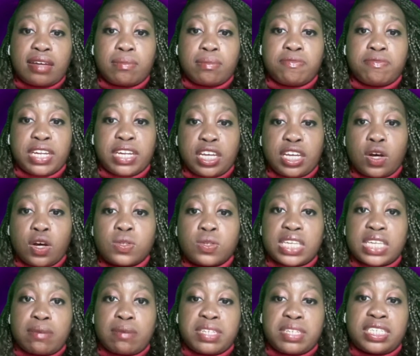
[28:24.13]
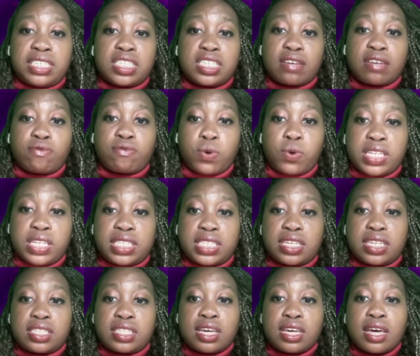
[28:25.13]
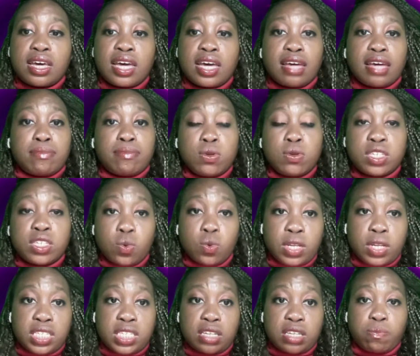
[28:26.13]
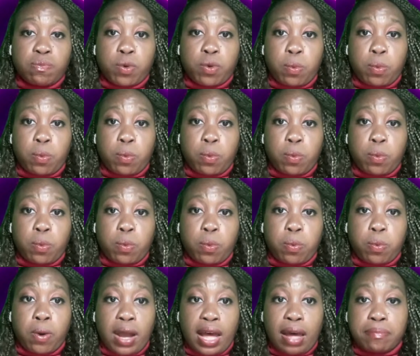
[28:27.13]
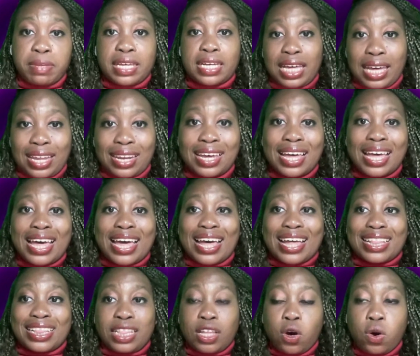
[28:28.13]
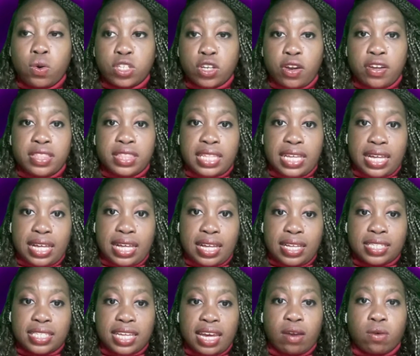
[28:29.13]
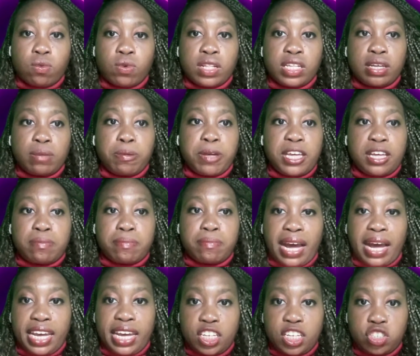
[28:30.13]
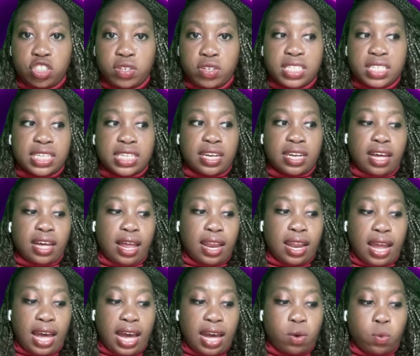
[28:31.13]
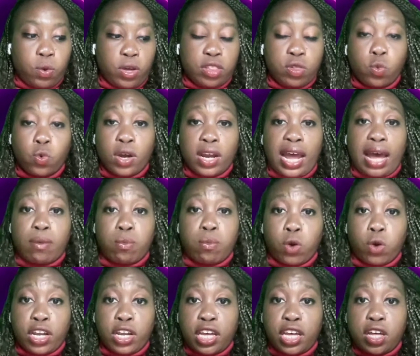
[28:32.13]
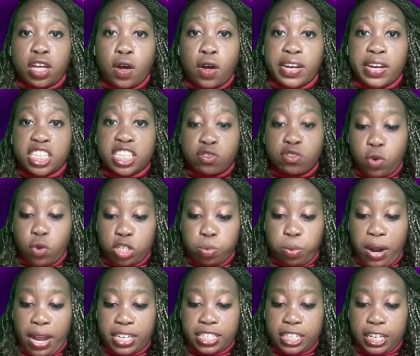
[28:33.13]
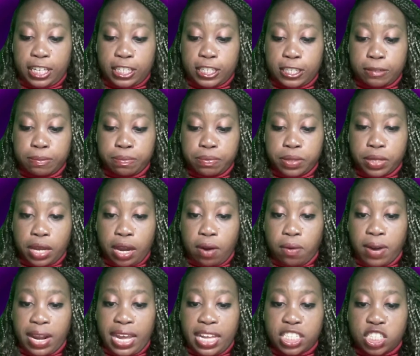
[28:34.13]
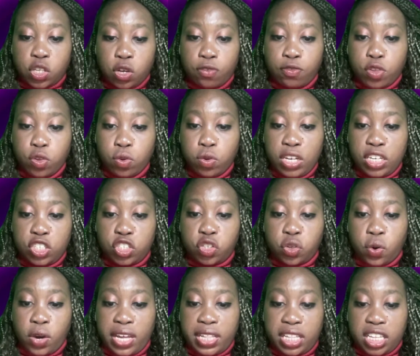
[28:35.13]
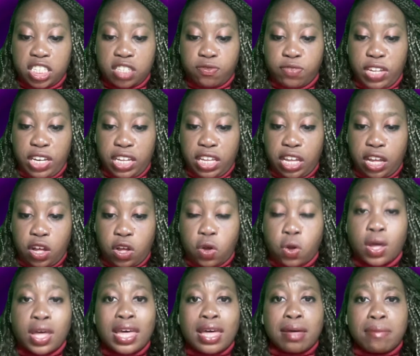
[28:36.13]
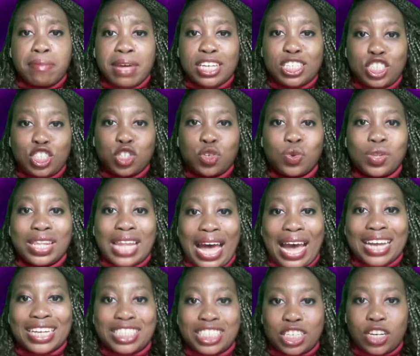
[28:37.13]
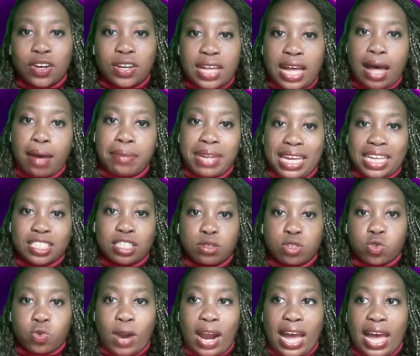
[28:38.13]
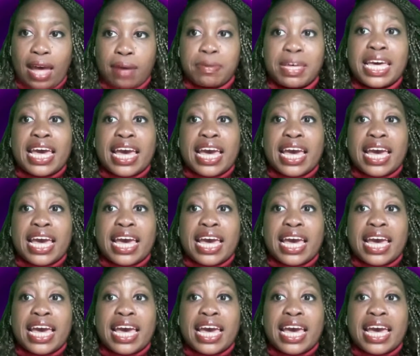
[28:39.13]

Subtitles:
videos, images, and voices and music with a simple prompt, because again, those are things that really pique my interest and align with what I'm working on as far as projects. All right, so if you enjoyed this video, make sure you like, share, comment, and subscribe,